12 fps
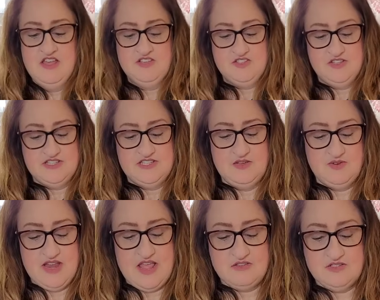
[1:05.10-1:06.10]
So let's see
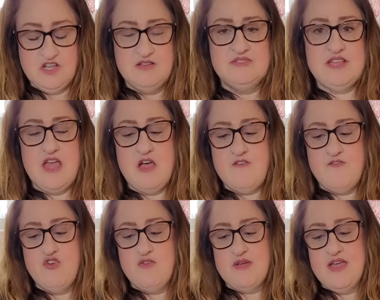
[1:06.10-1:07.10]
what else comes out
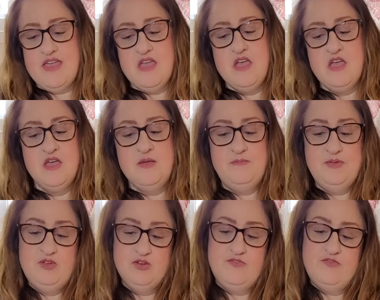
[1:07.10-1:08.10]
for my
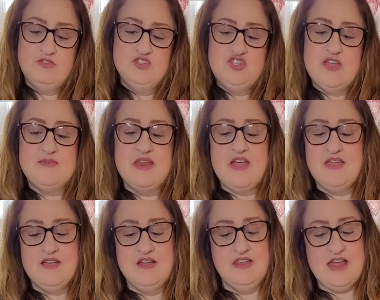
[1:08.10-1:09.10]
beautiful Gemini
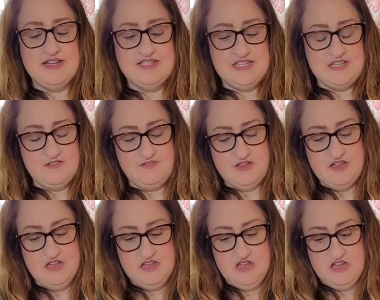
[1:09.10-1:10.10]
collective
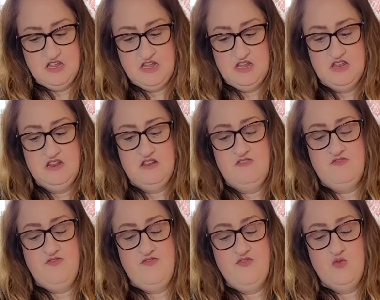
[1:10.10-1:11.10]

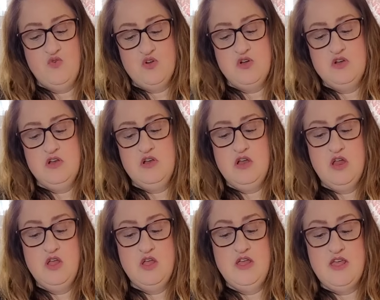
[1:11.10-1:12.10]
for
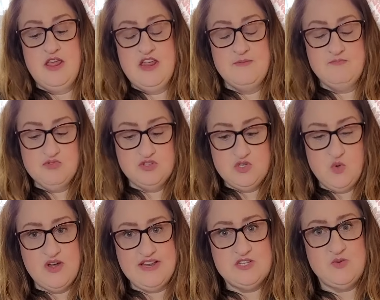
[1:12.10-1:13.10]
April
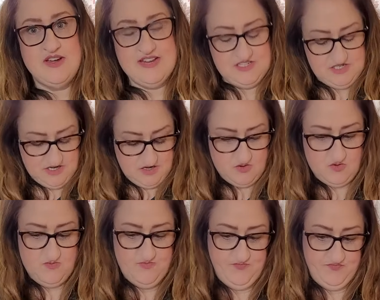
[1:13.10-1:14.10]
2022.